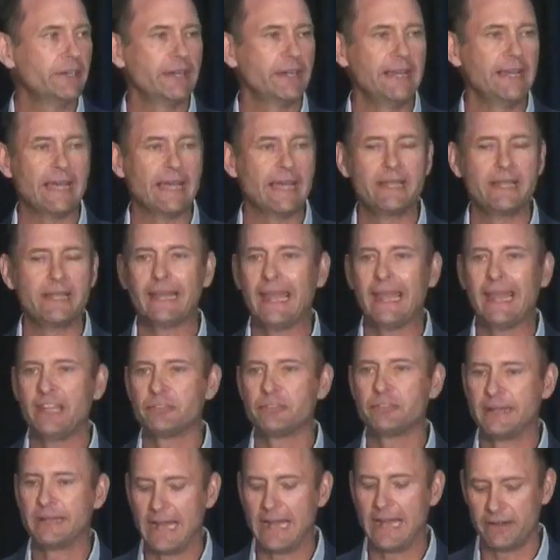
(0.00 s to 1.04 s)
He had an
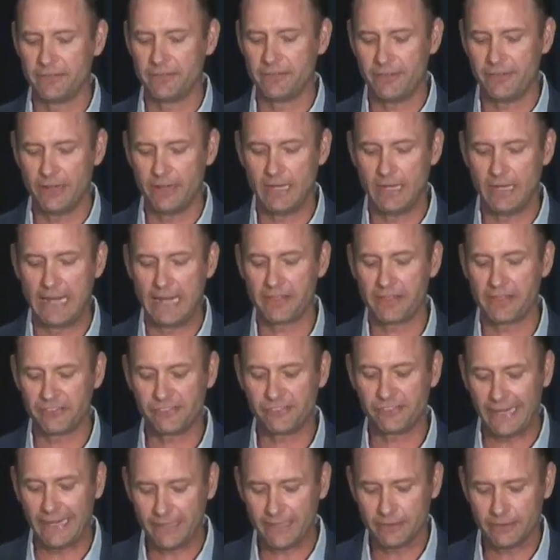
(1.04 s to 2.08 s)
engagement out of the
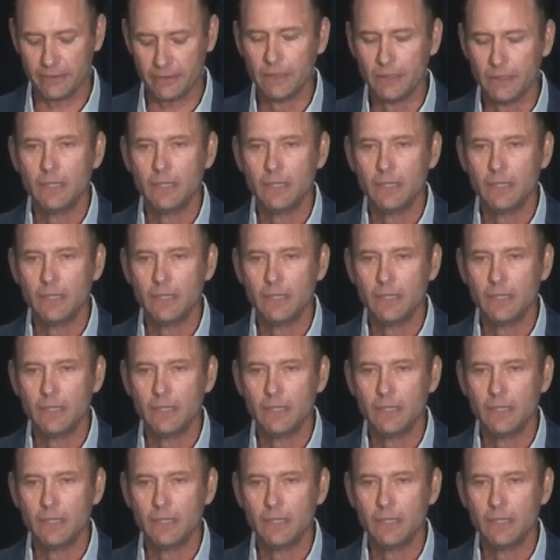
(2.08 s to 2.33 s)
state.